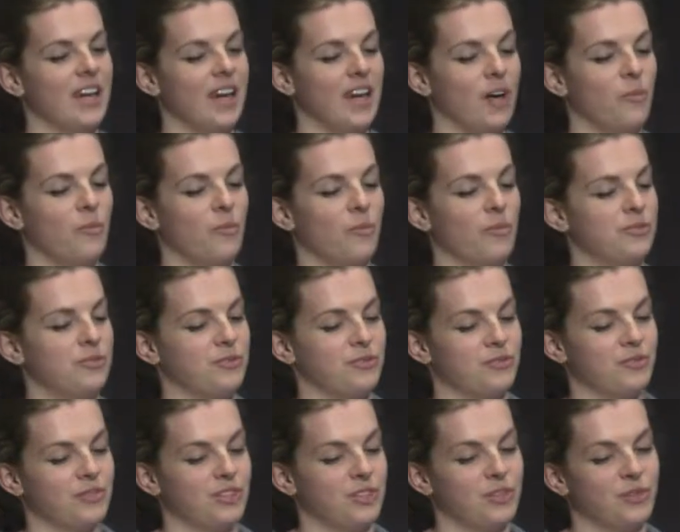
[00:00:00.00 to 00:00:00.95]
um, which was
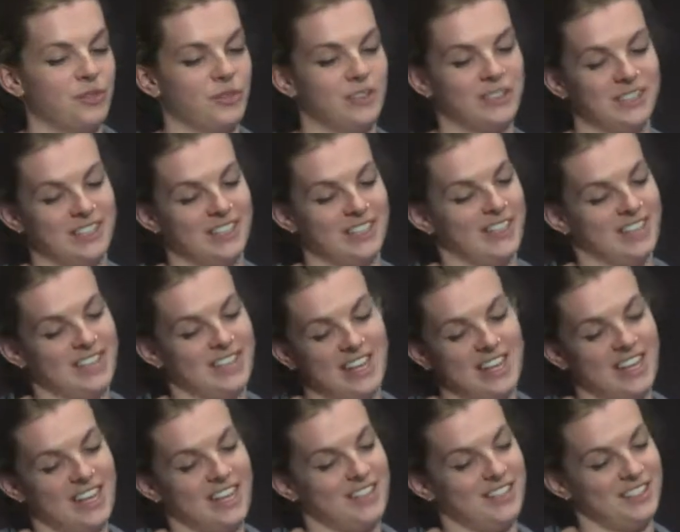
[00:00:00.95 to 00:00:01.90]
really cool because they're like,
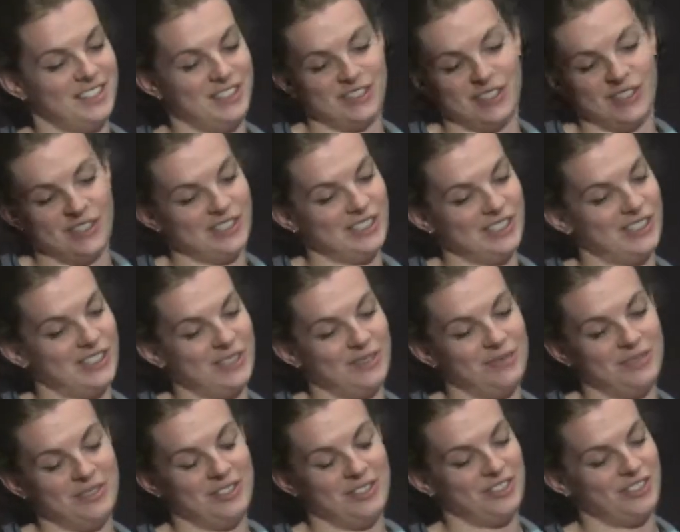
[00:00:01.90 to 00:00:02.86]
yeah, this is
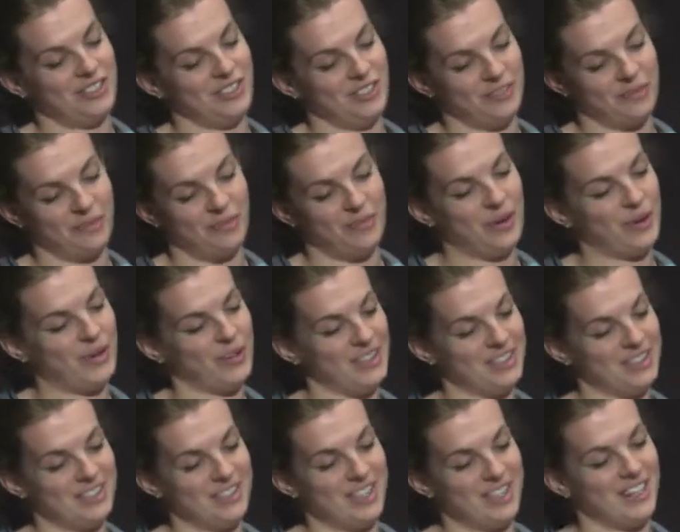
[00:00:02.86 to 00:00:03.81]
awesome, you should borrow
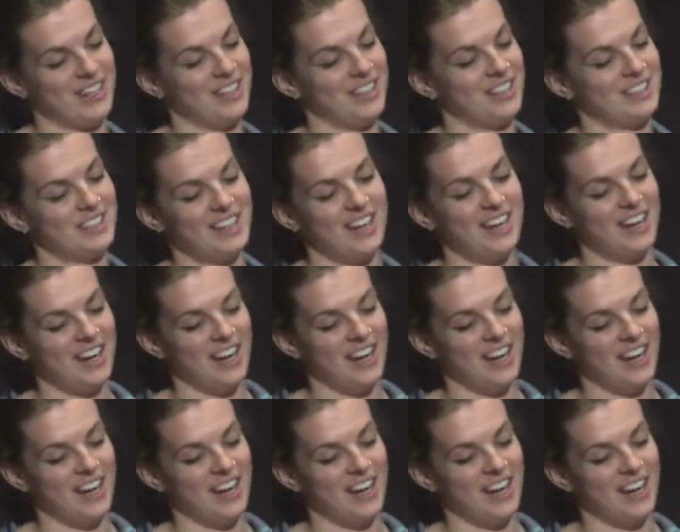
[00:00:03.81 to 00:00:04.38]
these things.